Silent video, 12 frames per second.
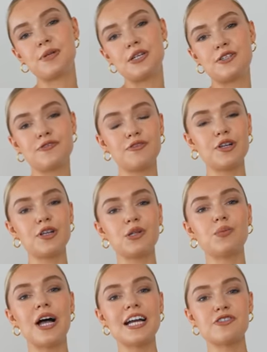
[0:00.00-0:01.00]

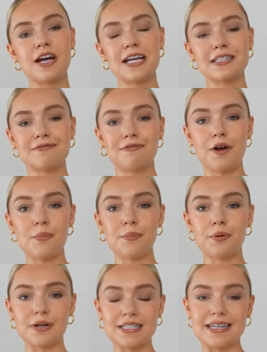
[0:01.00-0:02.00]
beautiful white dress from
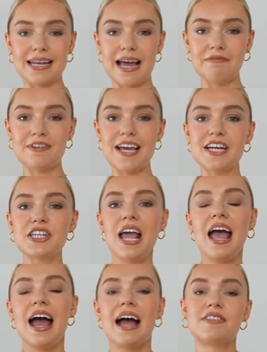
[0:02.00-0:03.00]
Pretty Lavish.
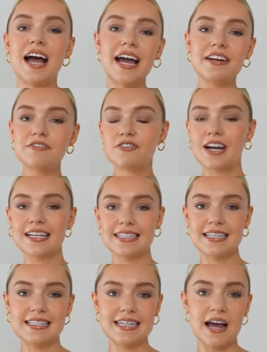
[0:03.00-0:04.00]
I've kind of dressed
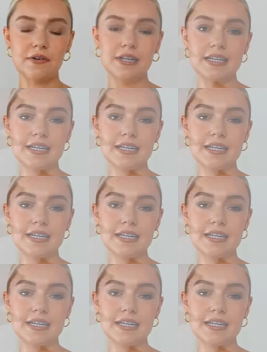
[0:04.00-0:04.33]
this down a